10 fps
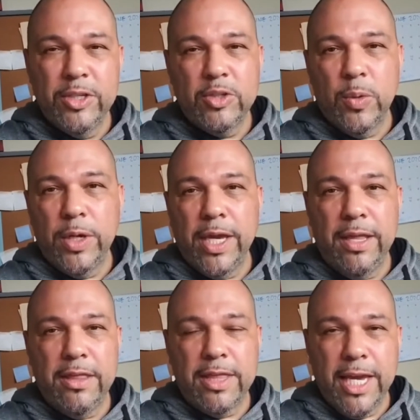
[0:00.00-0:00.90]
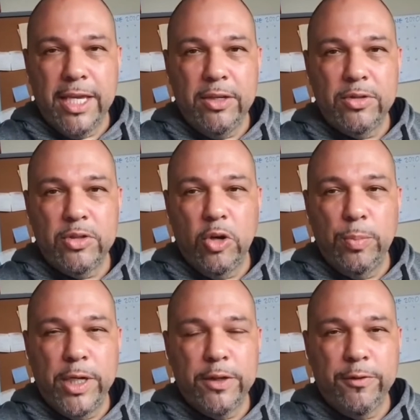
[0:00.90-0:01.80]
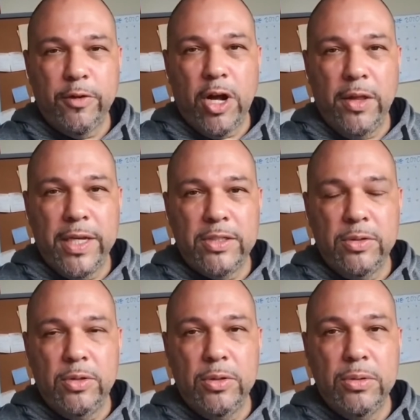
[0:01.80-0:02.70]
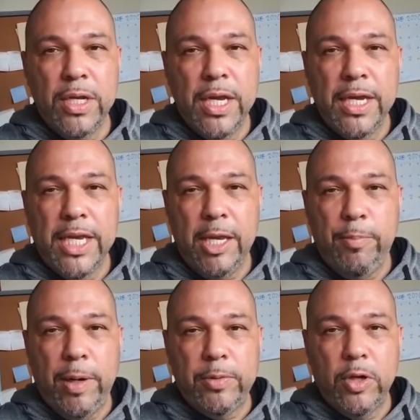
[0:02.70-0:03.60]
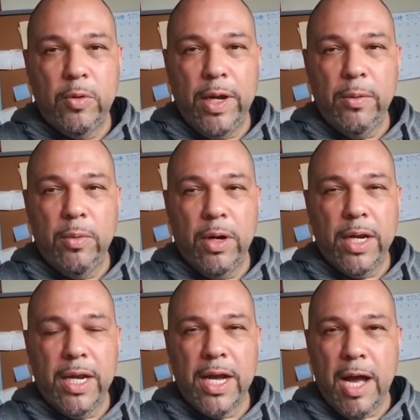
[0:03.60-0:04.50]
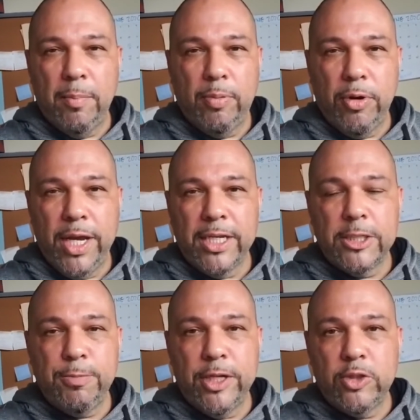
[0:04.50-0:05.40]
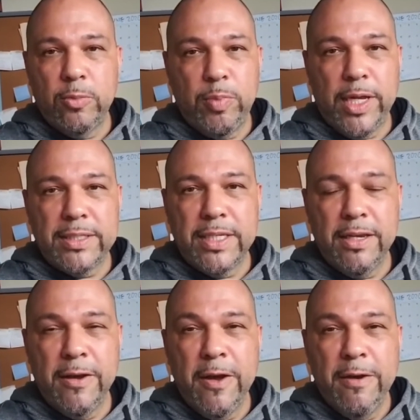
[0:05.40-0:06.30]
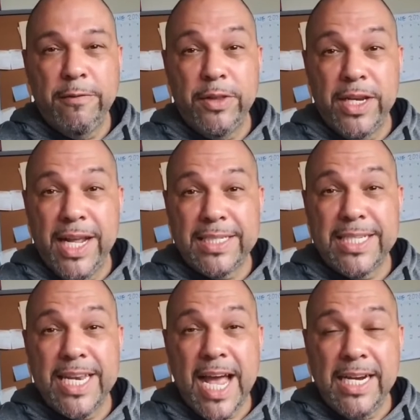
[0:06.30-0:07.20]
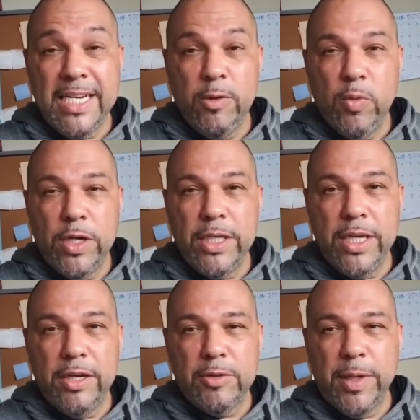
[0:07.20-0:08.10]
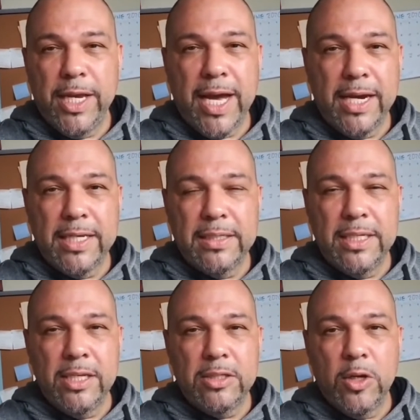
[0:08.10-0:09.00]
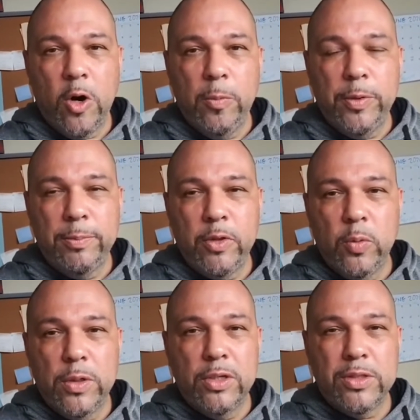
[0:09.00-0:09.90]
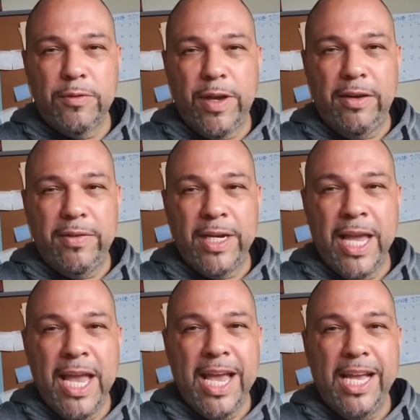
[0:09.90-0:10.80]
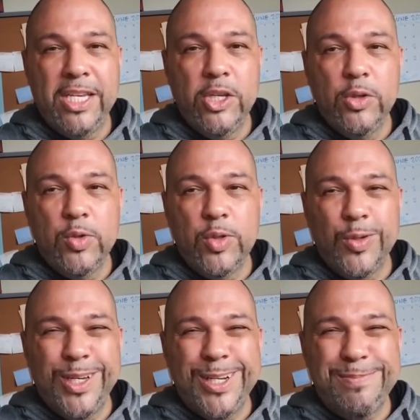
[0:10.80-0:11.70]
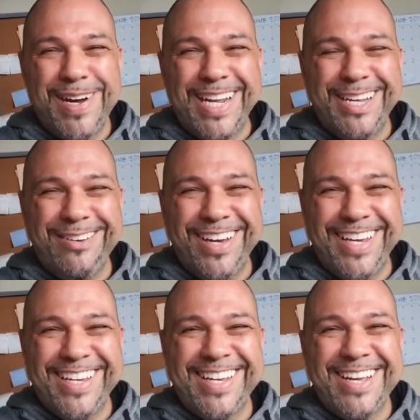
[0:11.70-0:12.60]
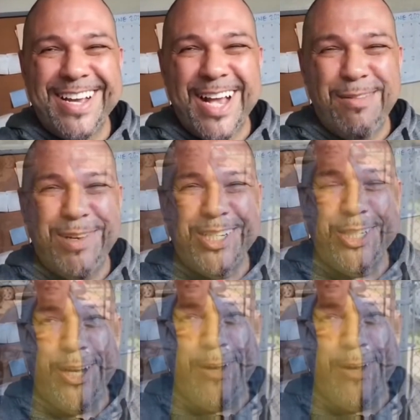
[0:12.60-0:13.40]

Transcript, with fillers: So again, thank you so much for all that you do. Keep up the great work. I'm praying a special blessing for the next 91 years. May God continue to open up the windows of heaven and use you in a mighty way. God bless y'all.